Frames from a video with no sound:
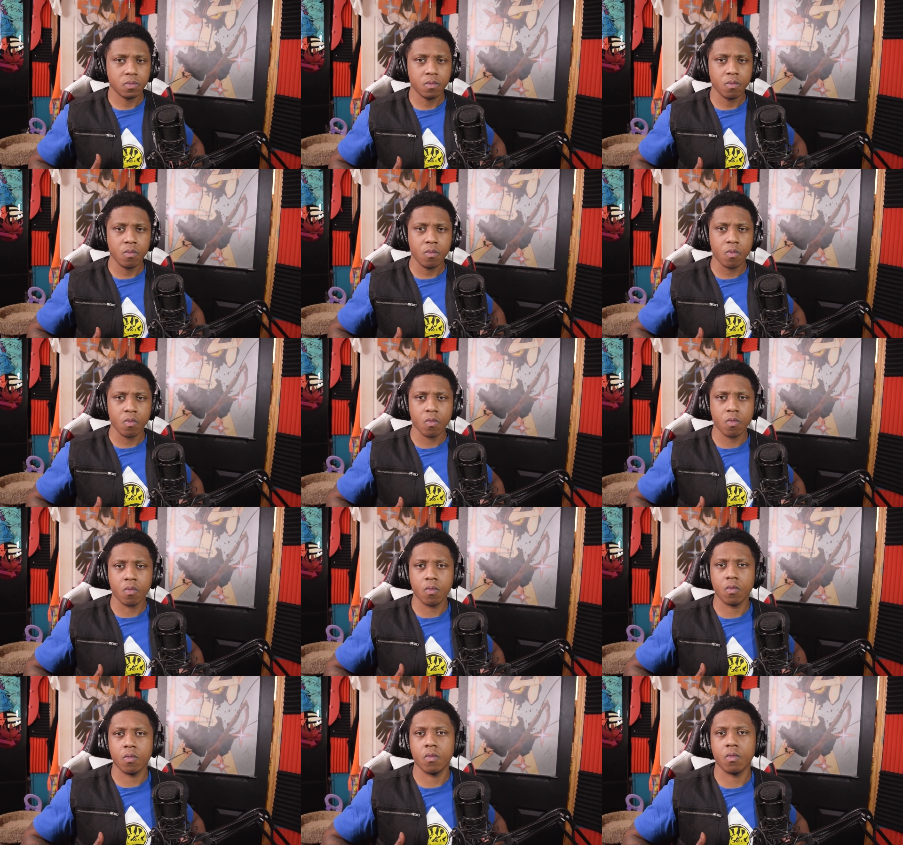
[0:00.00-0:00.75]

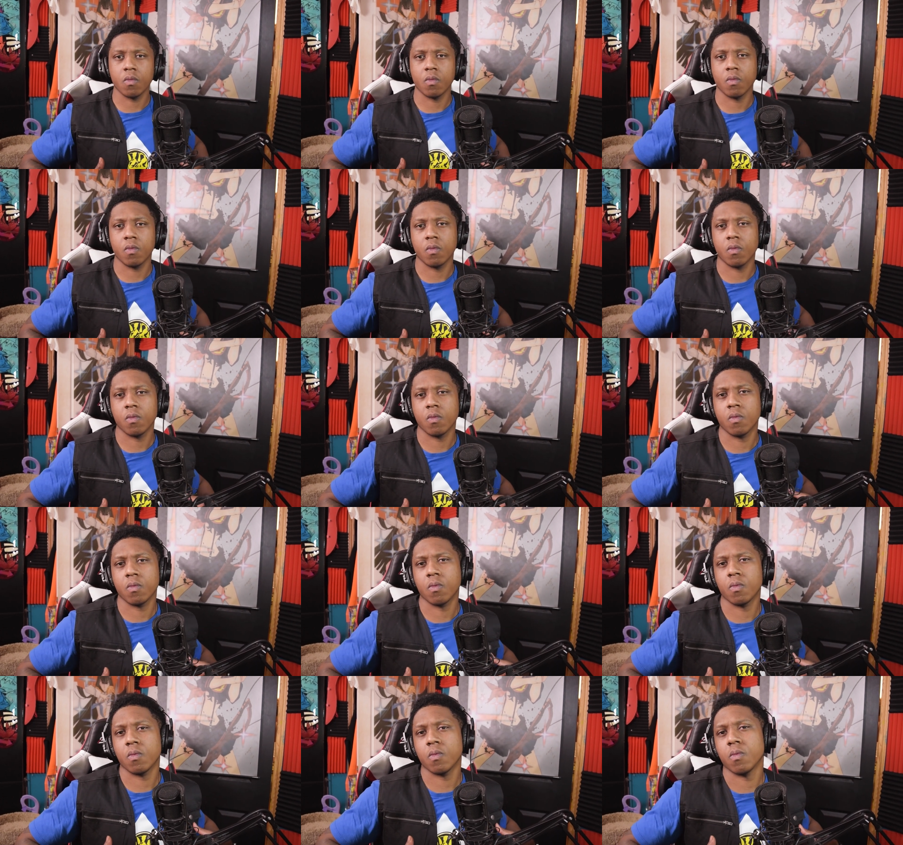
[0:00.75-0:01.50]

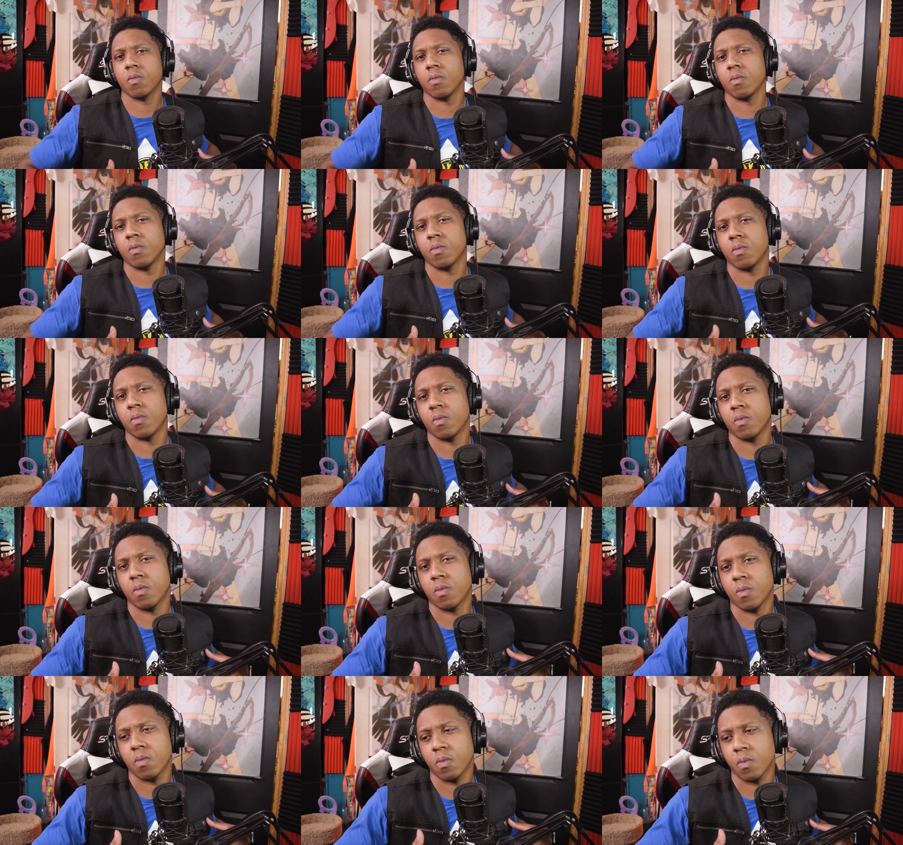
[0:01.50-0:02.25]

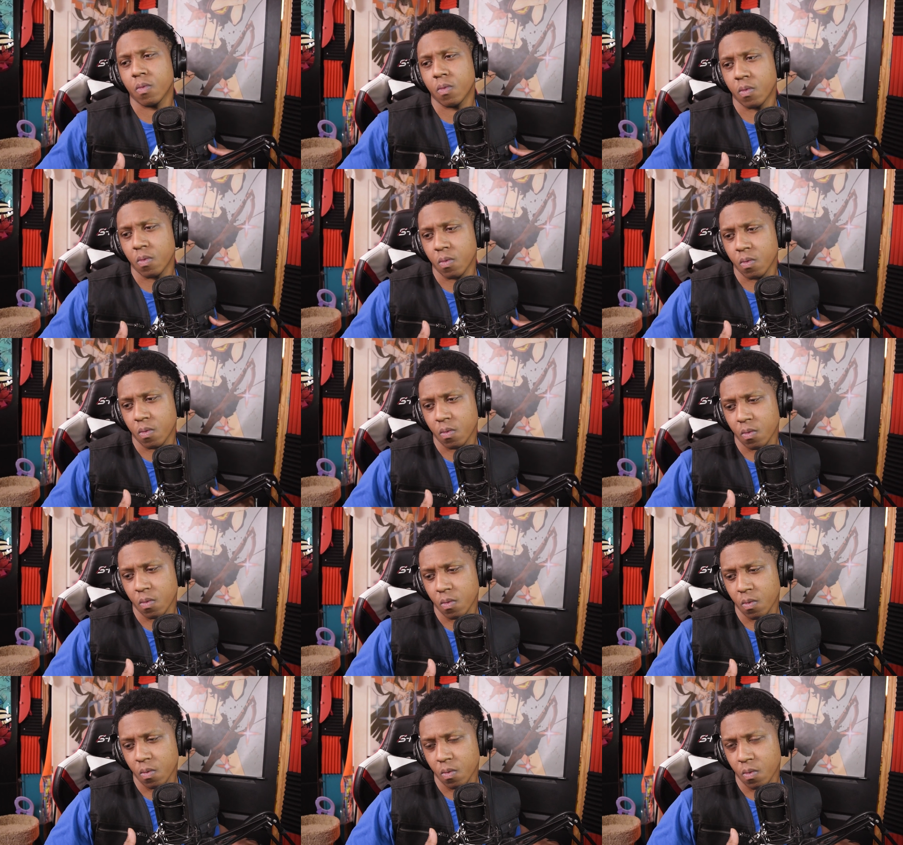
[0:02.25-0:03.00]

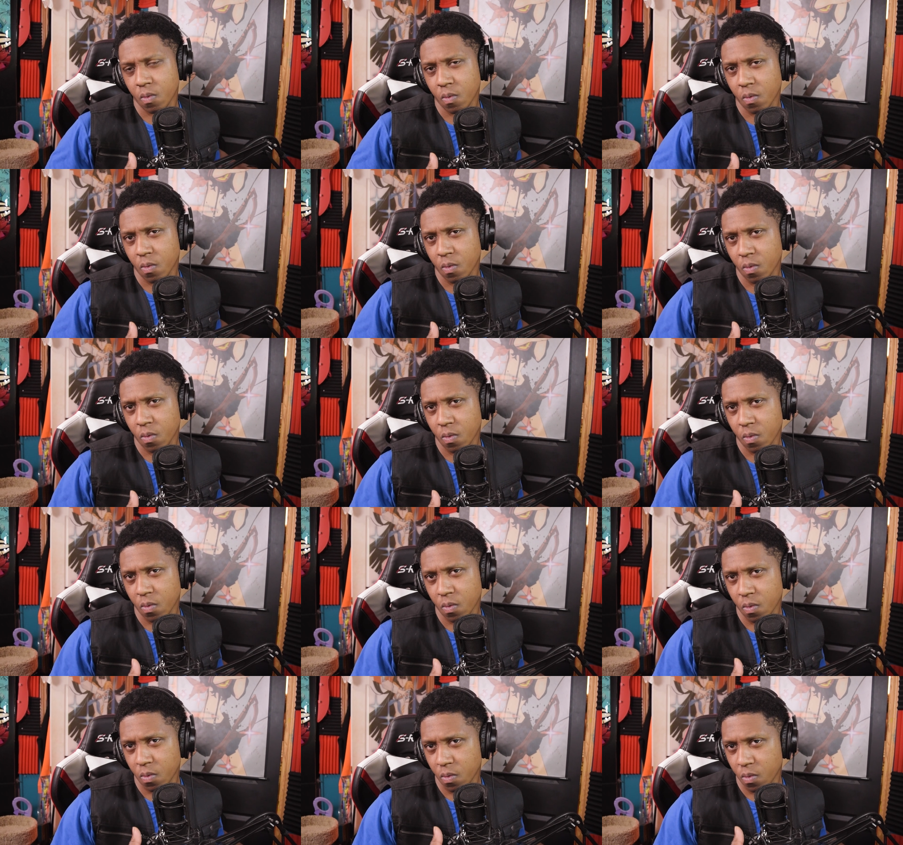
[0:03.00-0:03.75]

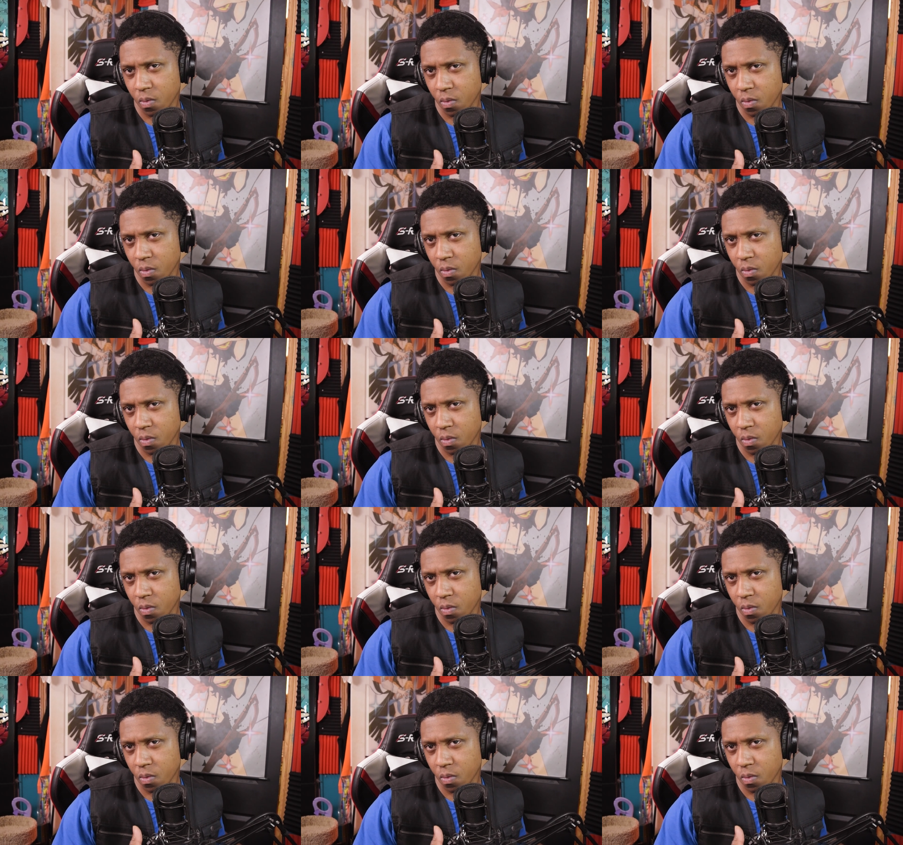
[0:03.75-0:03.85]
(no one is talking)